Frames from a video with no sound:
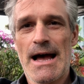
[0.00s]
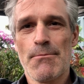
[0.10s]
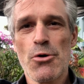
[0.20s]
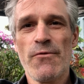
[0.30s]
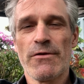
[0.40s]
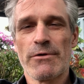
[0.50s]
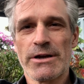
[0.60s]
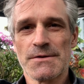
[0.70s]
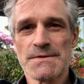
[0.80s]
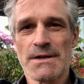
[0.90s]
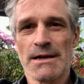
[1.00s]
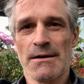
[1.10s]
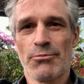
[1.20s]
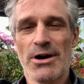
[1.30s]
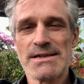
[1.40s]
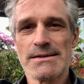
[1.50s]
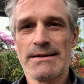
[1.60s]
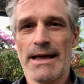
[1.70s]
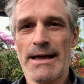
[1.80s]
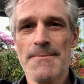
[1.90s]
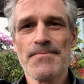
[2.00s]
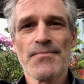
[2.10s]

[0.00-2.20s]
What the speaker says: movie reels that are present there.